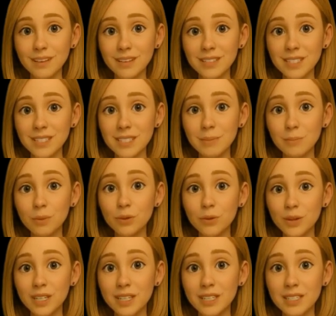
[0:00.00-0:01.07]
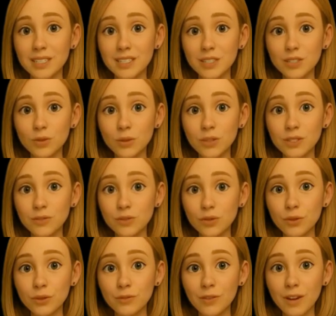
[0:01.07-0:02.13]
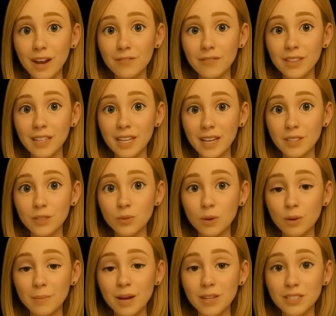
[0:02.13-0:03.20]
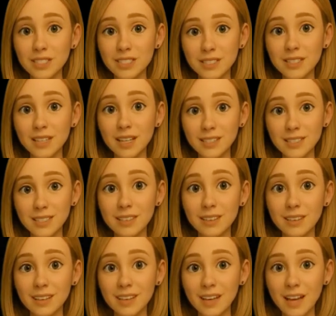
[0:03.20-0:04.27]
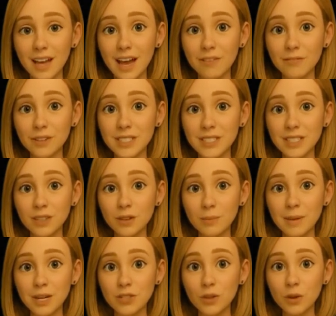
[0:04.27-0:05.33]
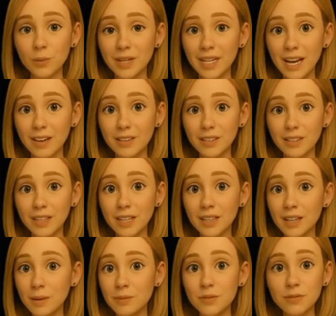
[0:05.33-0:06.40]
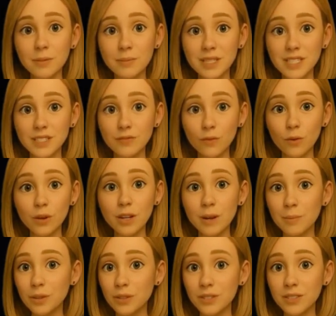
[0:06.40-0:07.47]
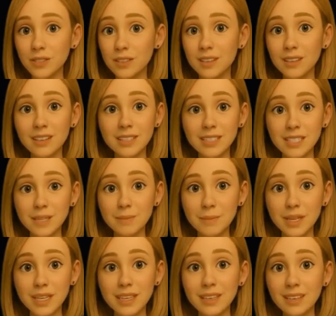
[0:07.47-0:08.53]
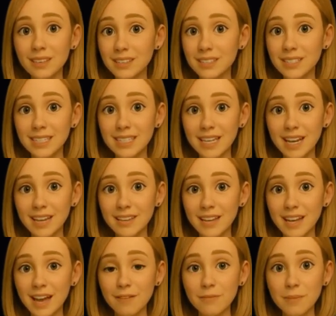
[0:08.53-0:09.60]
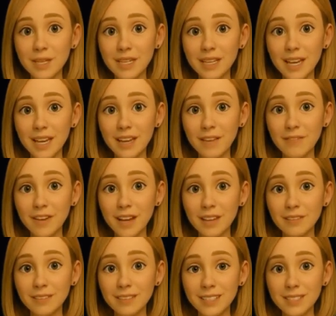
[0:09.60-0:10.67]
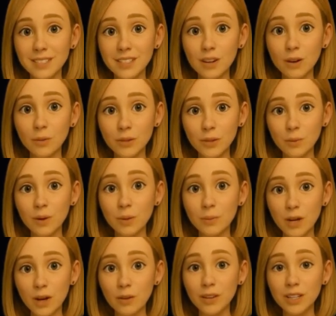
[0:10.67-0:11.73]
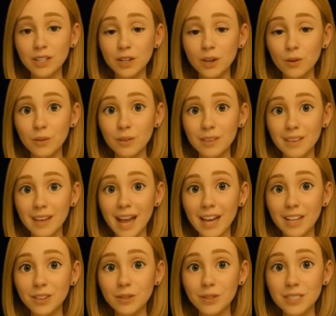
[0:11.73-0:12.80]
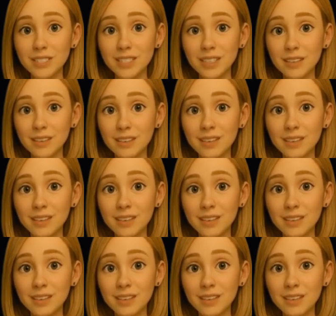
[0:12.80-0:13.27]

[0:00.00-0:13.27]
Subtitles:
This simple grid is the source of truth for everything else we're about to discuss. Every single metric we calculate comes from these 4 numbers: TP, TN, FP, and FN. Let's start with the one we already know, accuracy.